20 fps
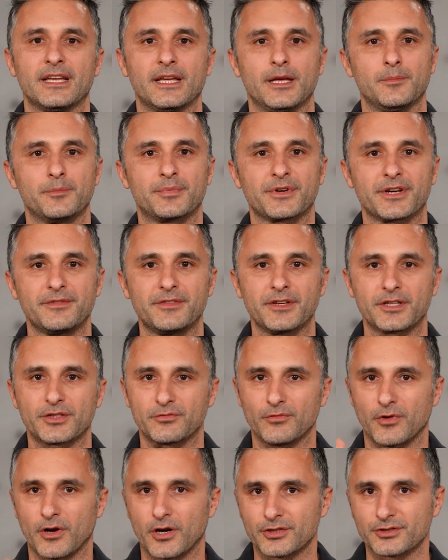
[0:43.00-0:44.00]
In previous
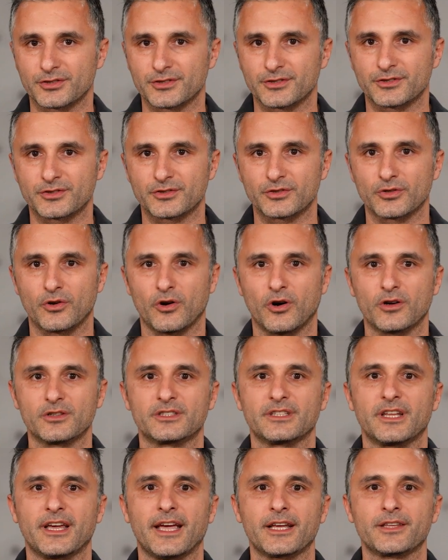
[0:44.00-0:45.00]
versions,
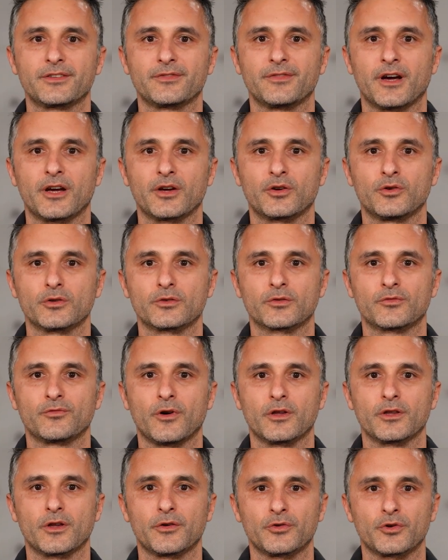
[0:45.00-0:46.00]
only the hex file could
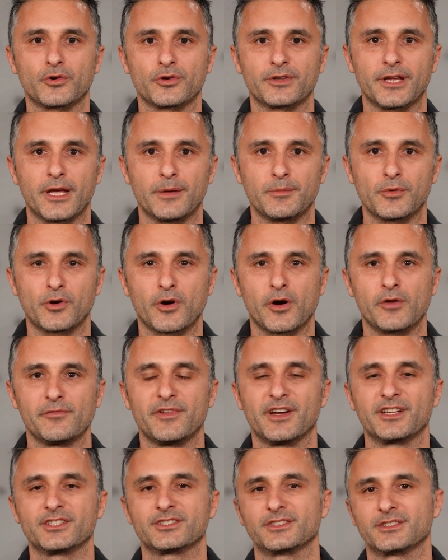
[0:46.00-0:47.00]
follow your naming
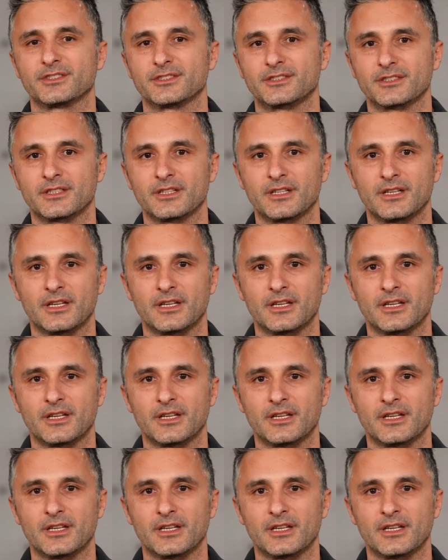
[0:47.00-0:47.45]
conventions.